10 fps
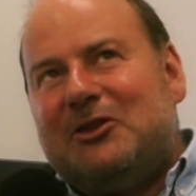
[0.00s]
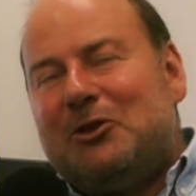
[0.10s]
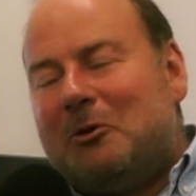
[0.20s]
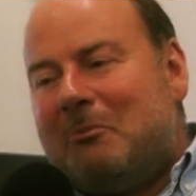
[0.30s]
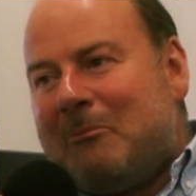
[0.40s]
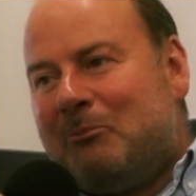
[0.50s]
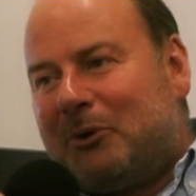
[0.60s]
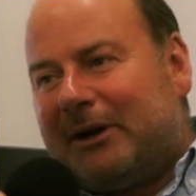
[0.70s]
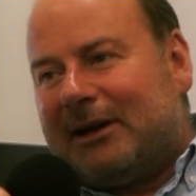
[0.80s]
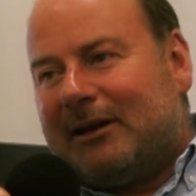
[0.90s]

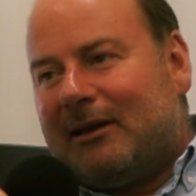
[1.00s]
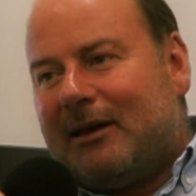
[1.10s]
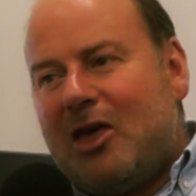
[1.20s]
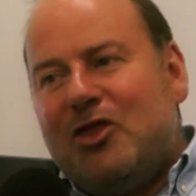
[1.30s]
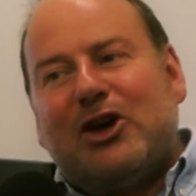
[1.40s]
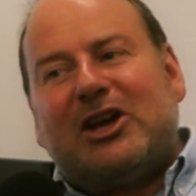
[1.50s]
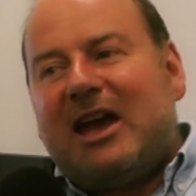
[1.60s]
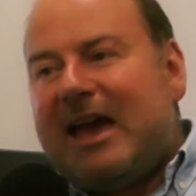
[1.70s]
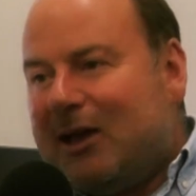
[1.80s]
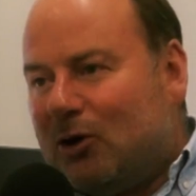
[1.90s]
remembering the
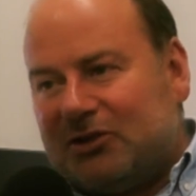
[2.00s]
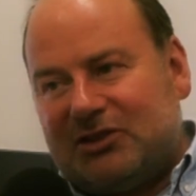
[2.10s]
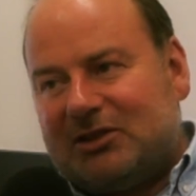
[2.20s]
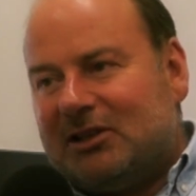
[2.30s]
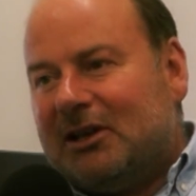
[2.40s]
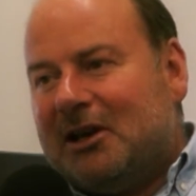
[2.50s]
chaos,